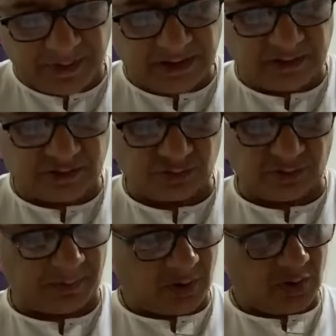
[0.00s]
being
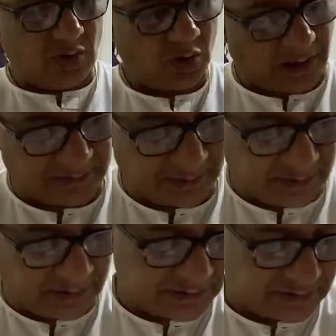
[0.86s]
to give up
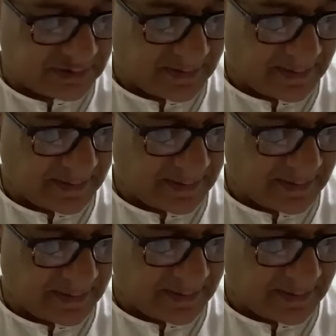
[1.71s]
all activities,